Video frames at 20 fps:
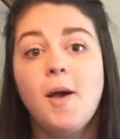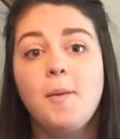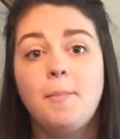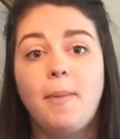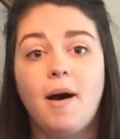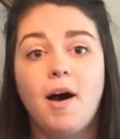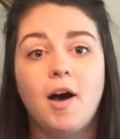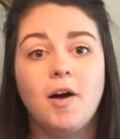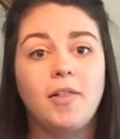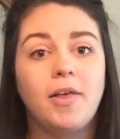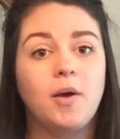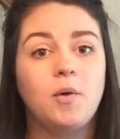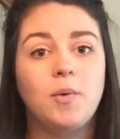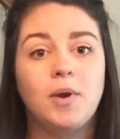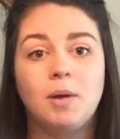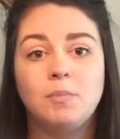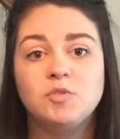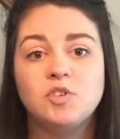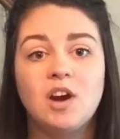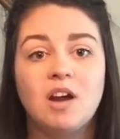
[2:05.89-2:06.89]
But like
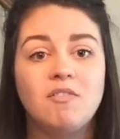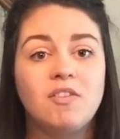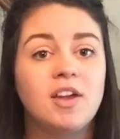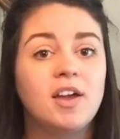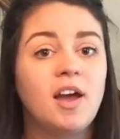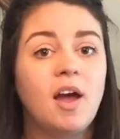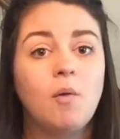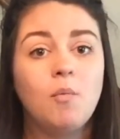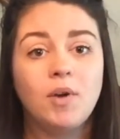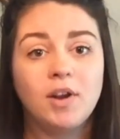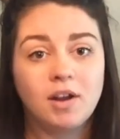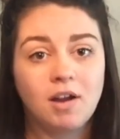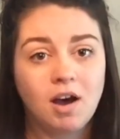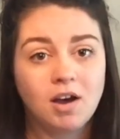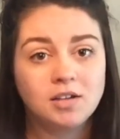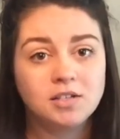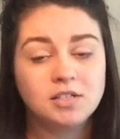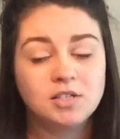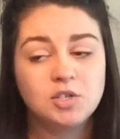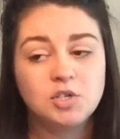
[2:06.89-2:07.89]
when I'm driving, I want to
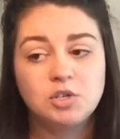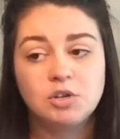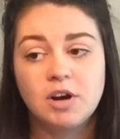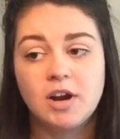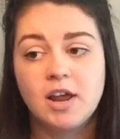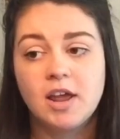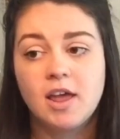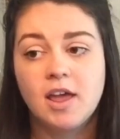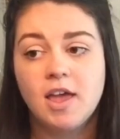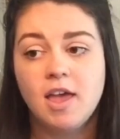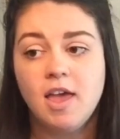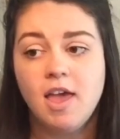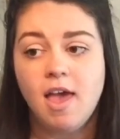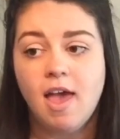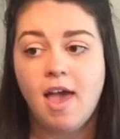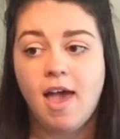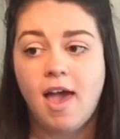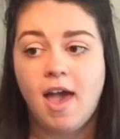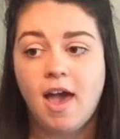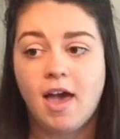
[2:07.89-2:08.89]
concentrate,
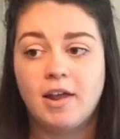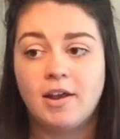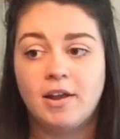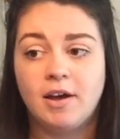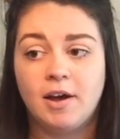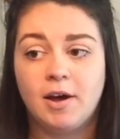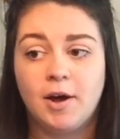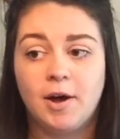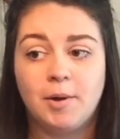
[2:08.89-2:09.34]
and